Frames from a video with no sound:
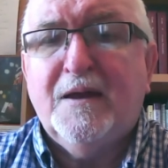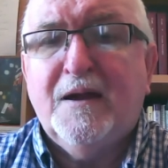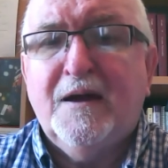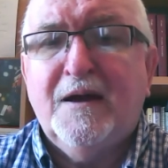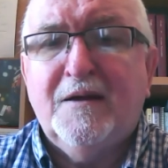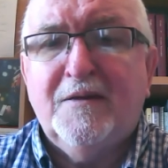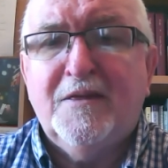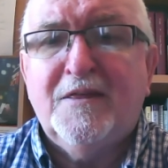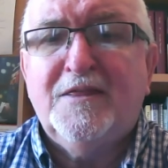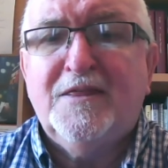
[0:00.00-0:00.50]

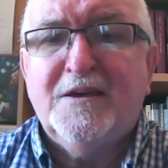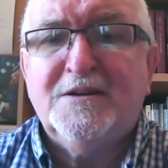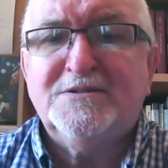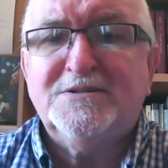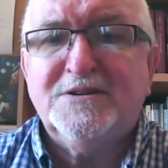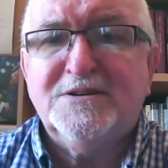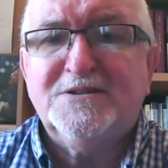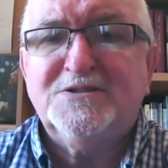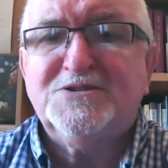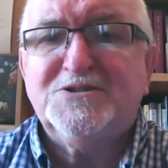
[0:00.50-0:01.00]
And
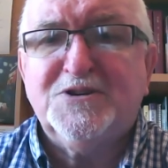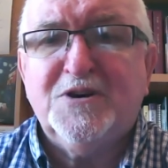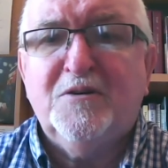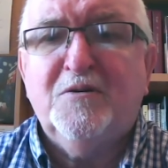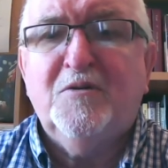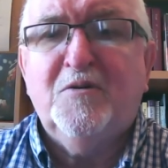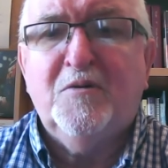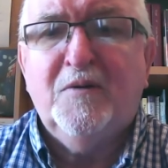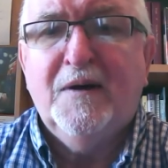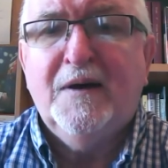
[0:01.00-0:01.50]
this is
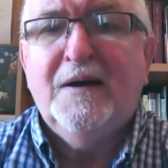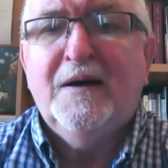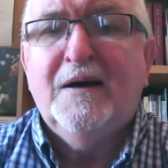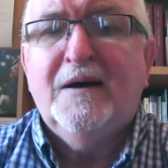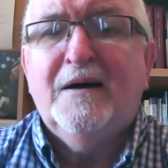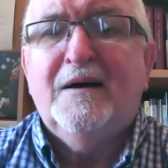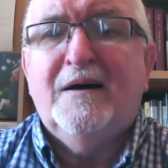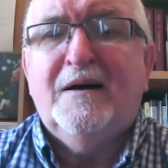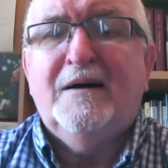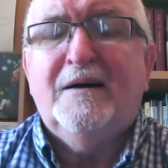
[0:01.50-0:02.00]
so,
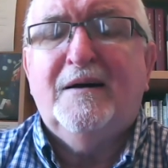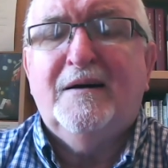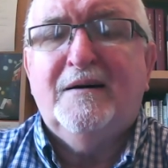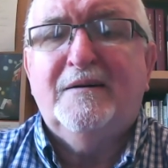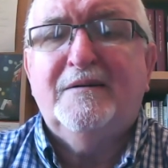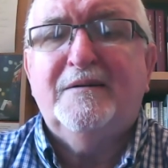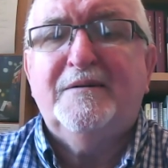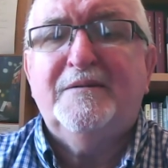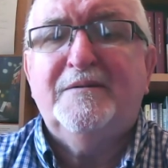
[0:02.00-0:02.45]
uh,